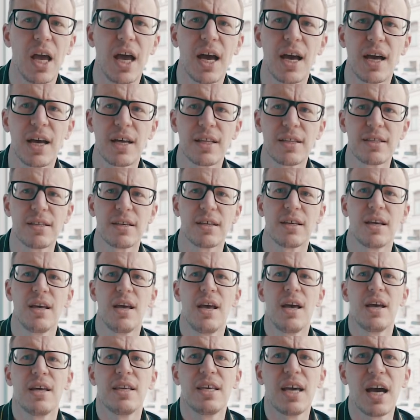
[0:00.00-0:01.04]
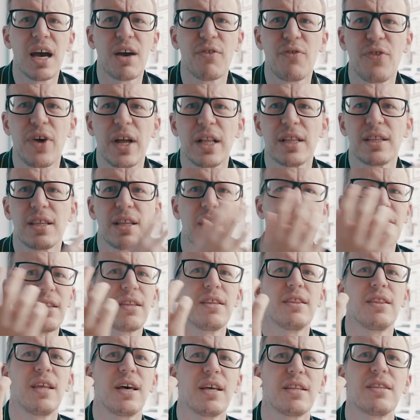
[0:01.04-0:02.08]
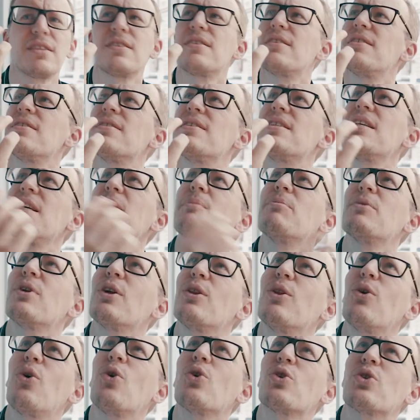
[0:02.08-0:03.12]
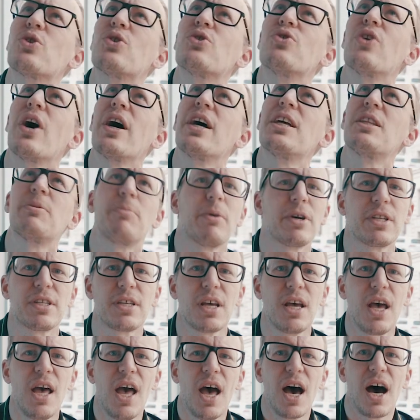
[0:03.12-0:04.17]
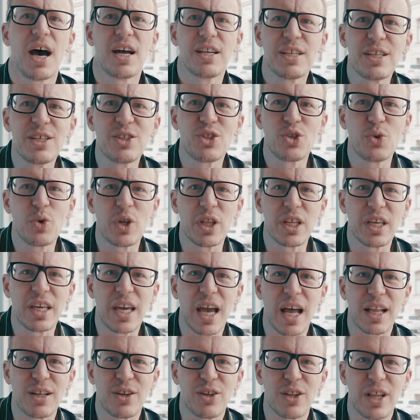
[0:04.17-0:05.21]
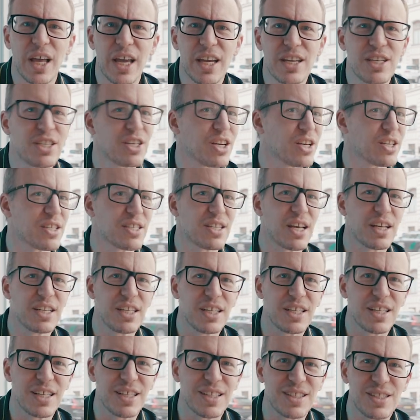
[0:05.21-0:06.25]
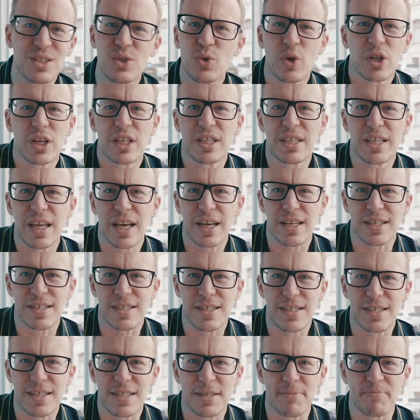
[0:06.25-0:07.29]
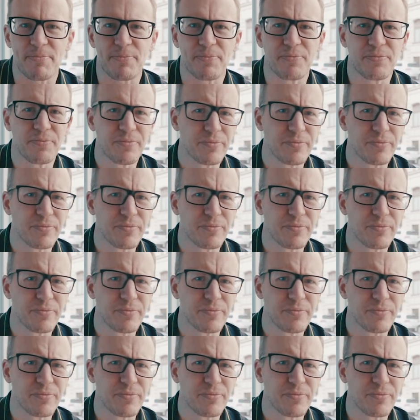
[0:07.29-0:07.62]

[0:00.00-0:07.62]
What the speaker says: And yeah, I felt that seemed a lot, right? But I didn't do any calculations, I didn't do any tests.